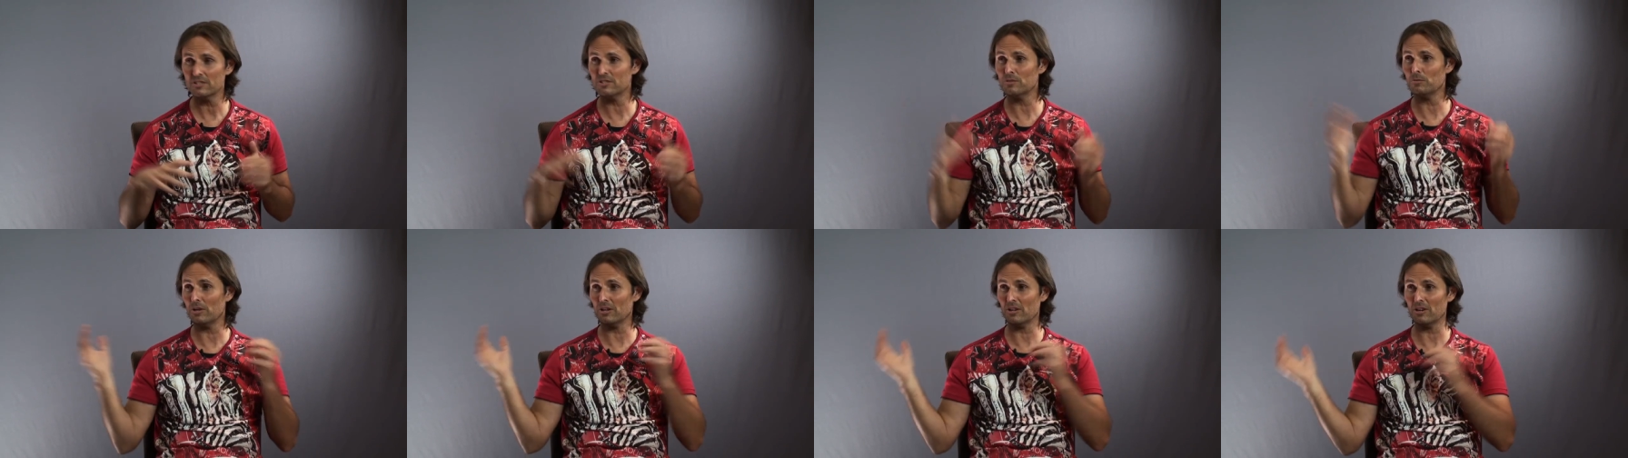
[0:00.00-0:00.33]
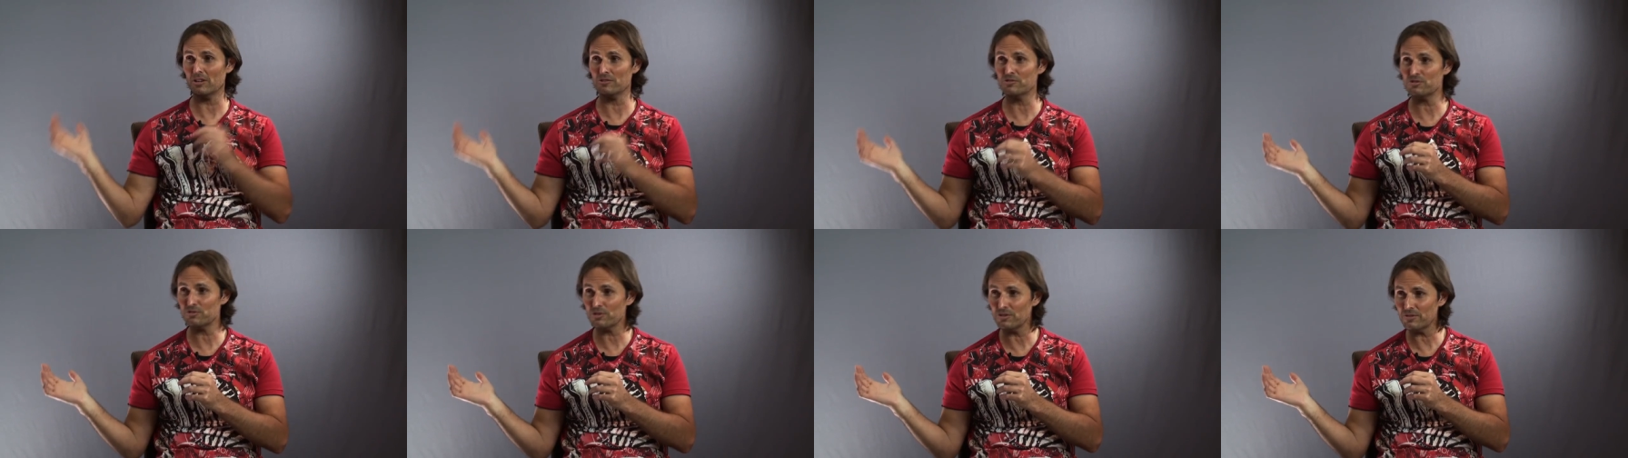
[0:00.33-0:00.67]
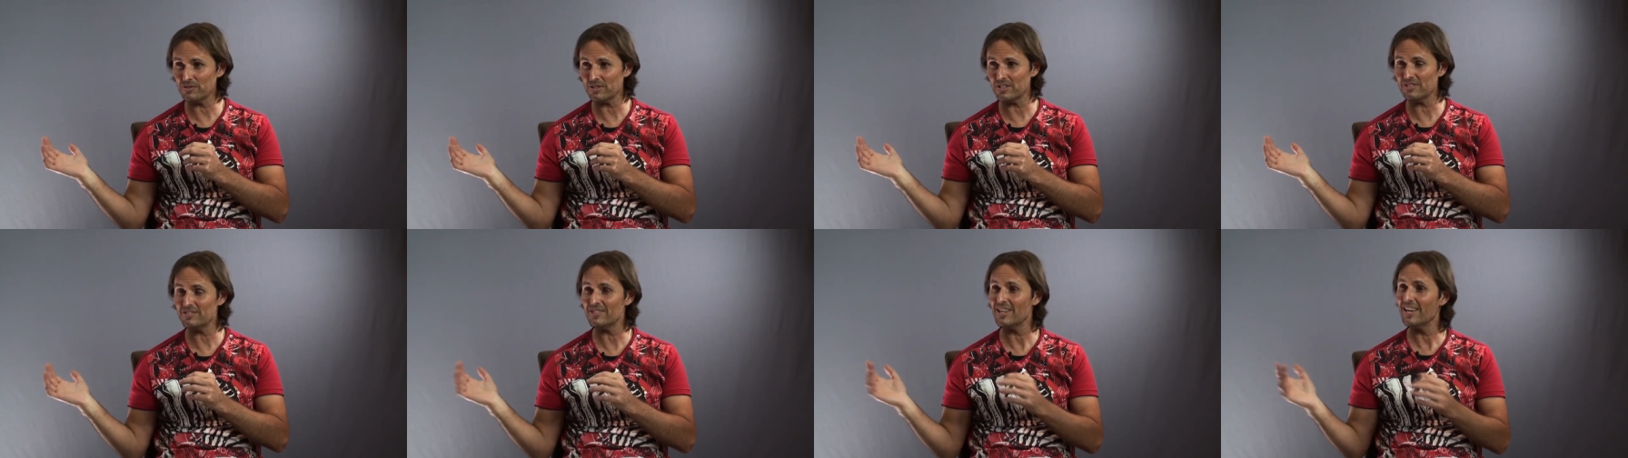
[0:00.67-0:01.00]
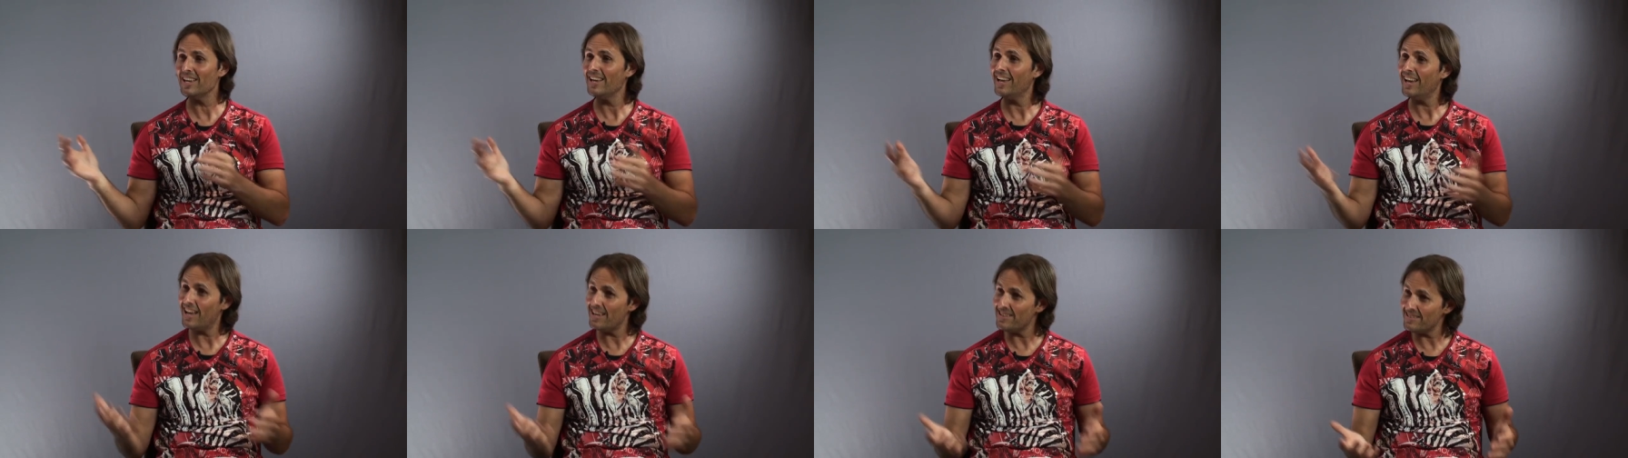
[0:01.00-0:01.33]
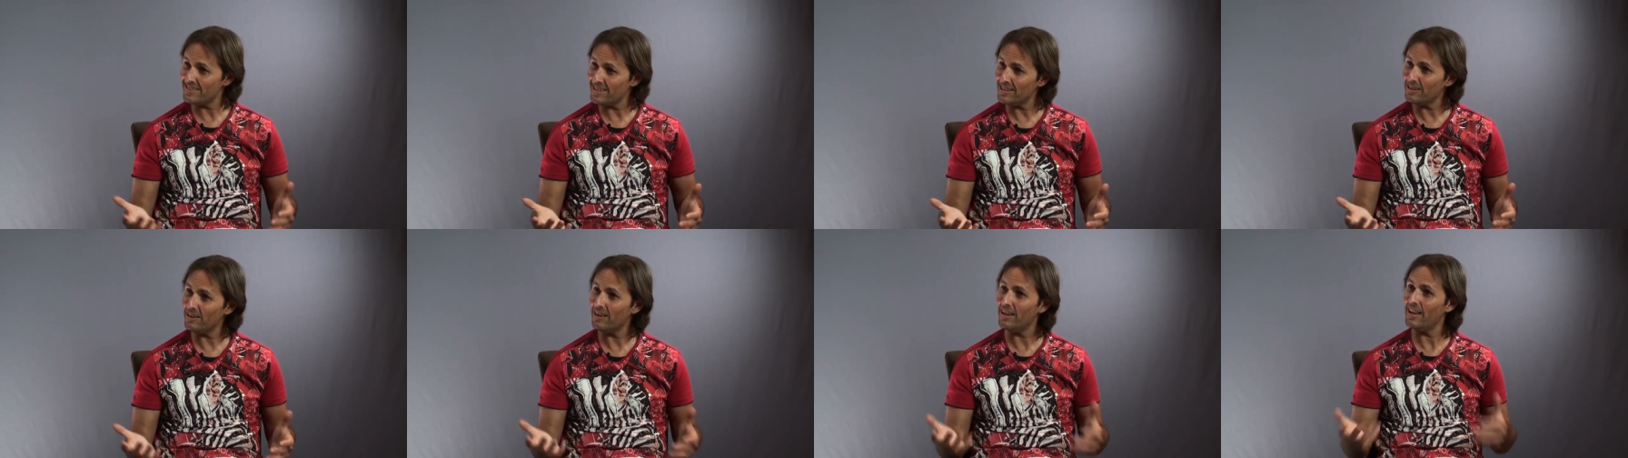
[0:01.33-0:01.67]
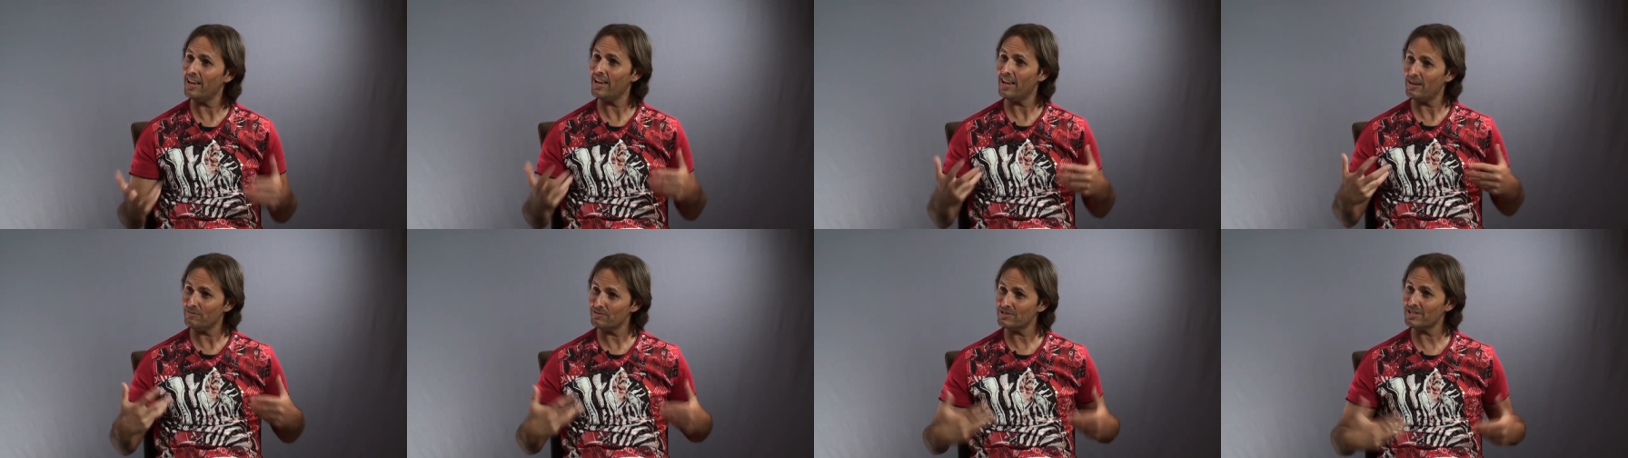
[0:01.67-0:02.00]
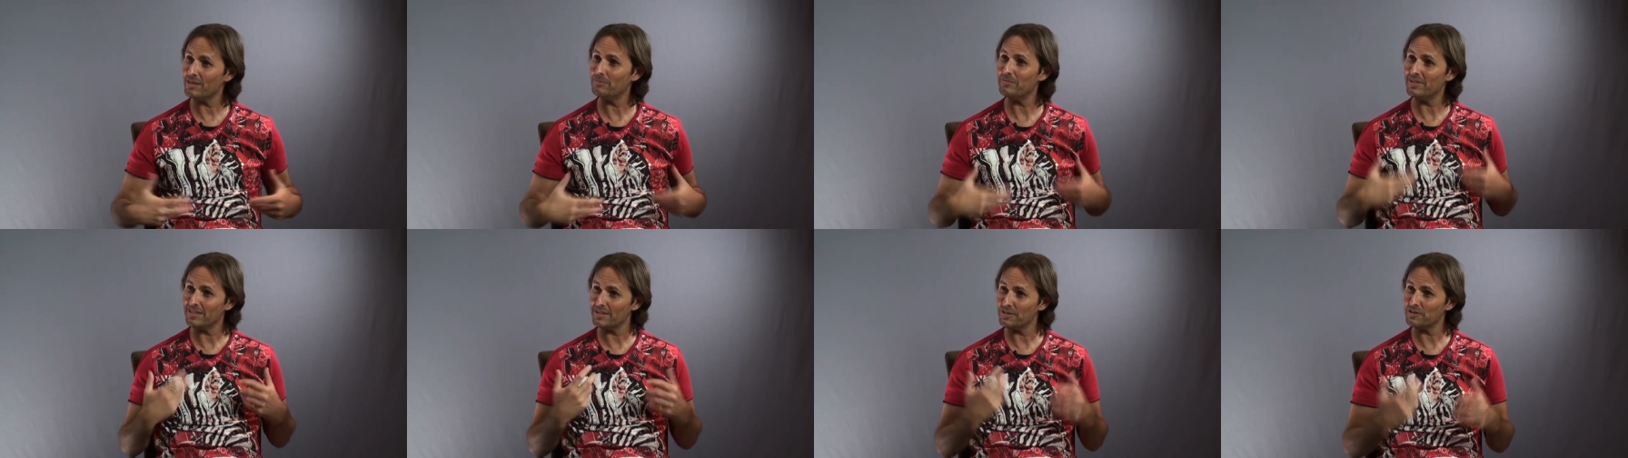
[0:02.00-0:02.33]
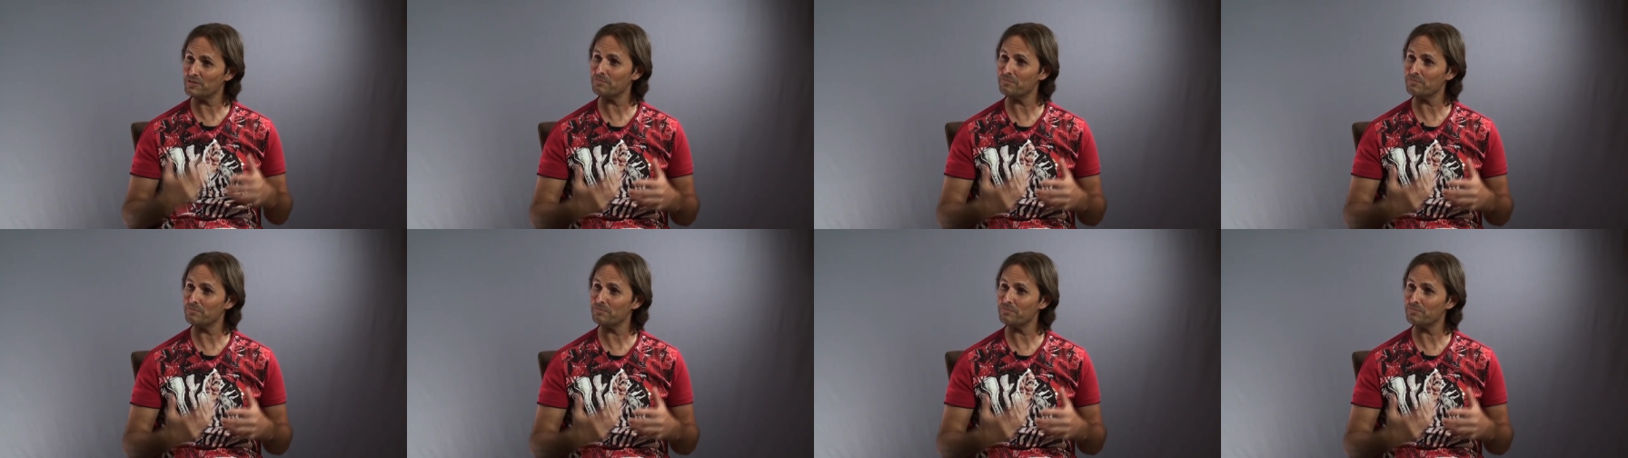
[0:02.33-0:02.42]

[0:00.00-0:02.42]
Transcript: to what God's truth is, and then I have something